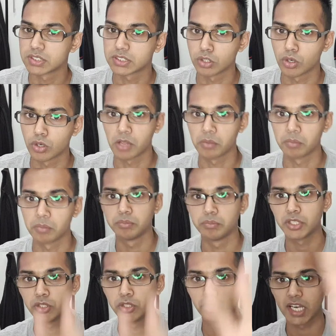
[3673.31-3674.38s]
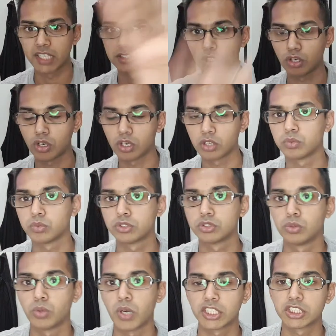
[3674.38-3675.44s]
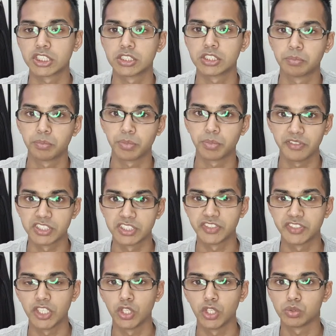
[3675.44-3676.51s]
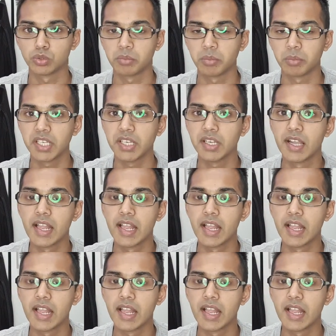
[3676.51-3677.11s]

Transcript: so I'll bring you guys along to watch previous videos with me.